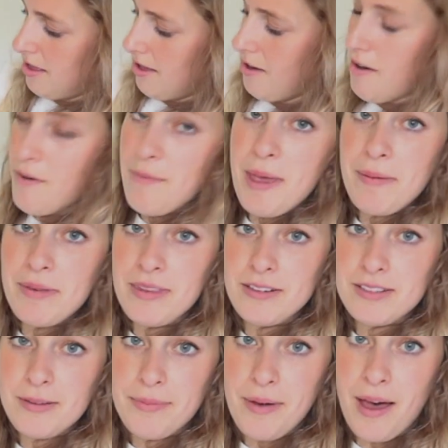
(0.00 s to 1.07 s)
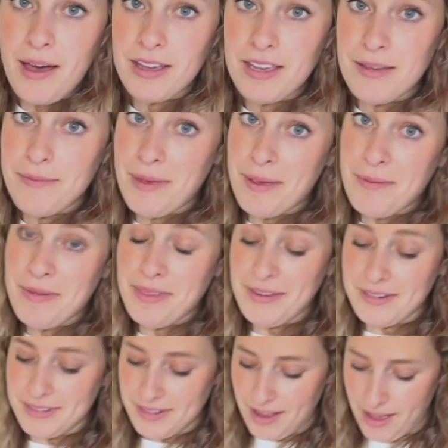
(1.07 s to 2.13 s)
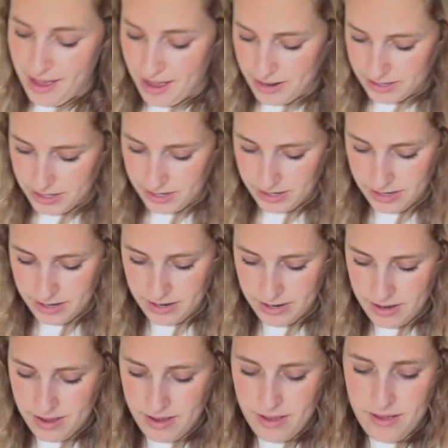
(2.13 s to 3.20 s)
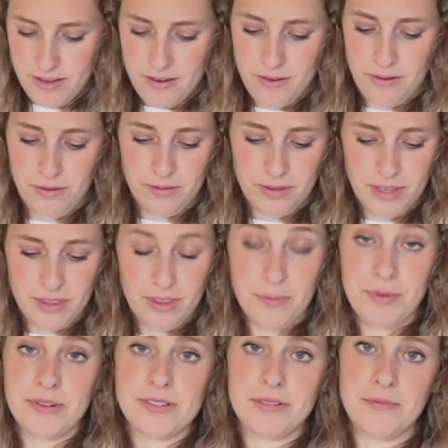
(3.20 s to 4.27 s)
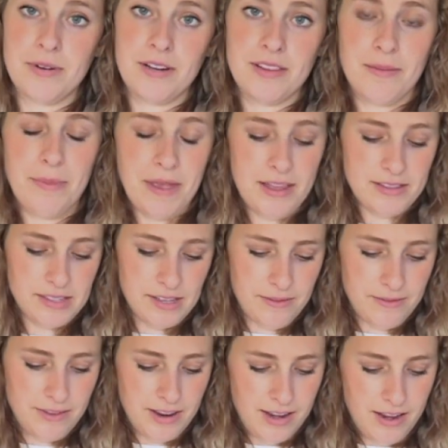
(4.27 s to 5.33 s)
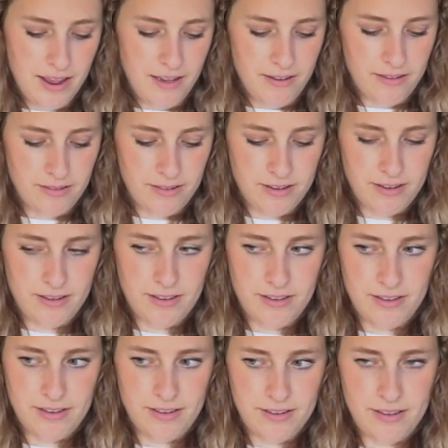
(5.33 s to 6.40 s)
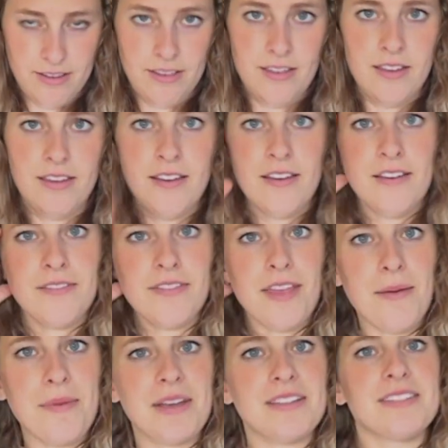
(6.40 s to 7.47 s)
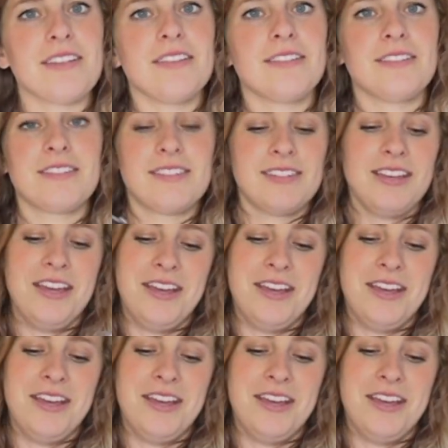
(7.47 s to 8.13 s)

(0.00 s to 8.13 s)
oh, maybe there's a pocket, maybe there's not. Only the person wearing the pants can find out. That makes sense.